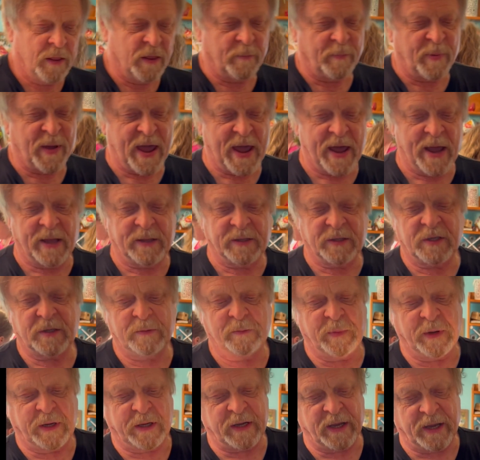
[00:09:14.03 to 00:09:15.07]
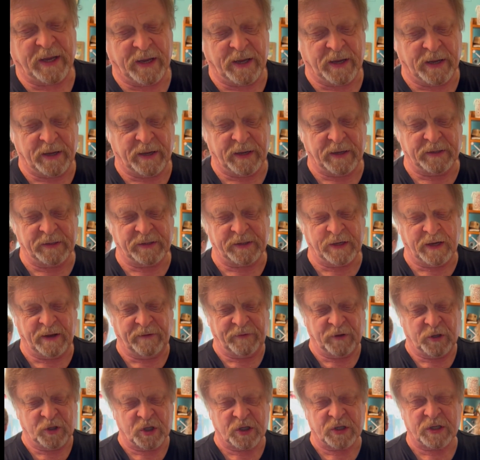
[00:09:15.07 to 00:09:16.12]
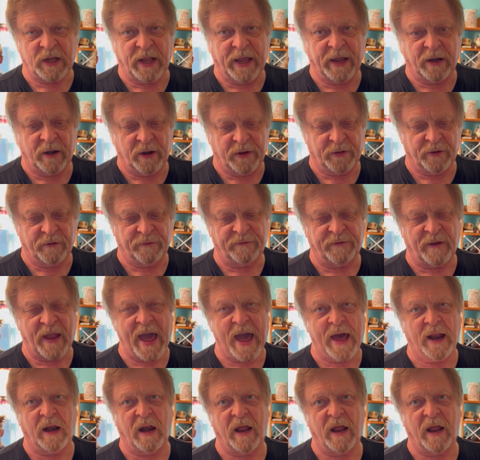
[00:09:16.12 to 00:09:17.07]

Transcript: pans, because if you just lay it on there flat,